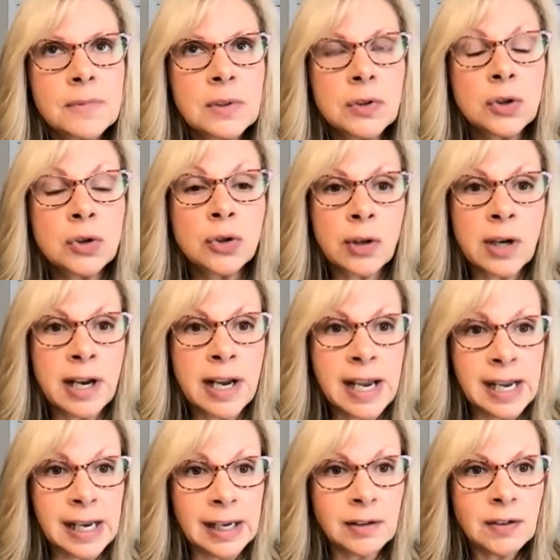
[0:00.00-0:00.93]

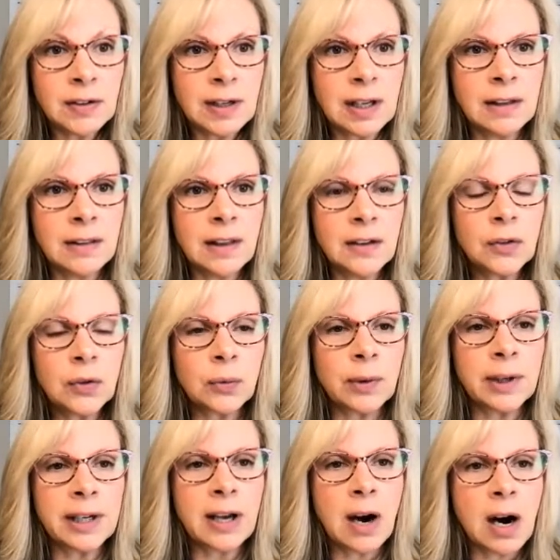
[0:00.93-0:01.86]
strained in this
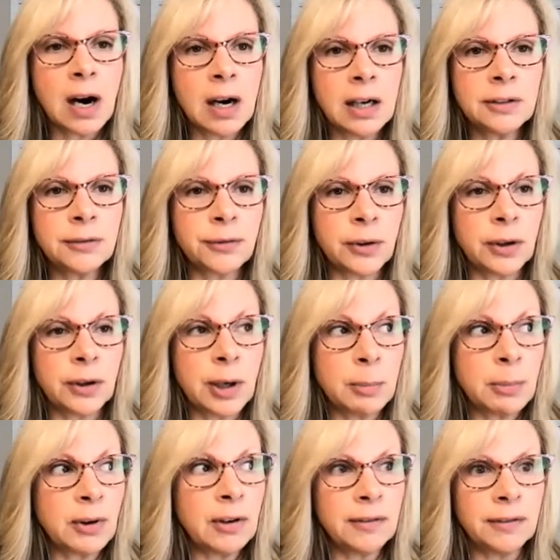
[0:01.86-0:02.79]
regard for a
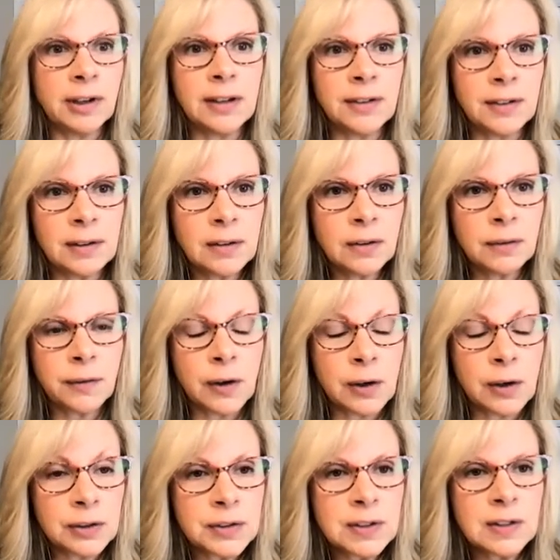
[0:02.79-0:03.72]
number of reasons.
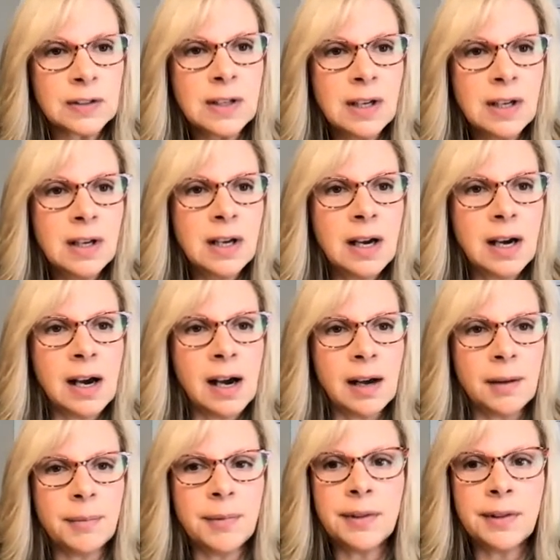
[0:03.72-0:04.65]
First,
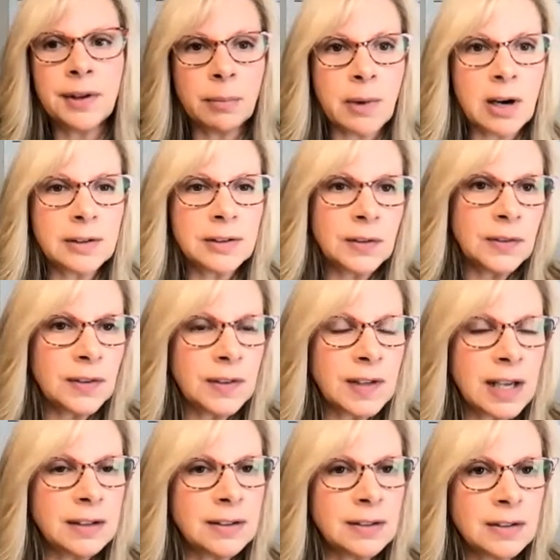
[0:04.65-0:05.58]
their margins
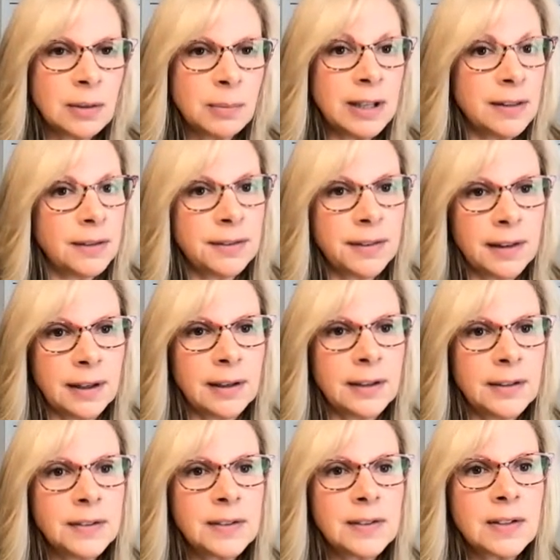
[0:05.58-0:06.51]
tend to be the
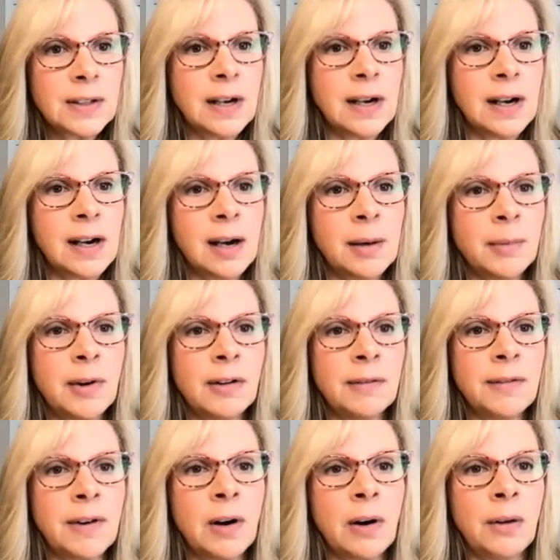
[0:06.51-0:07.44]
thinnest
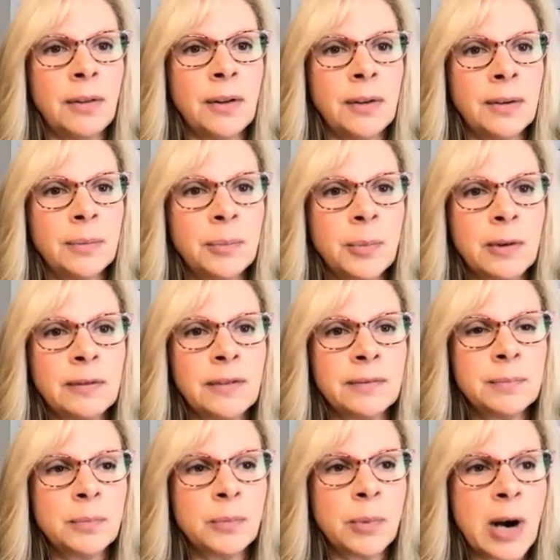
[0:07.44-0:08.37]
of all
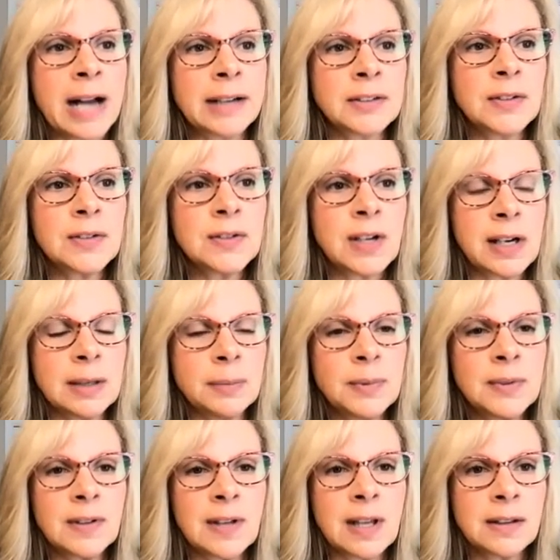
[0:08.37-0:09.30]
the practice
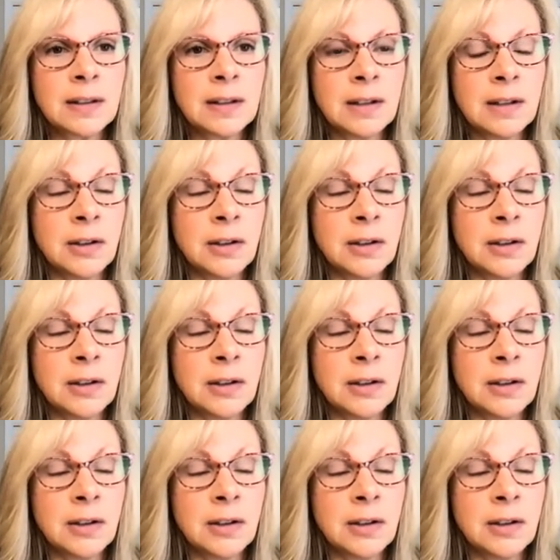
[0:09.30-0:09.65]
types that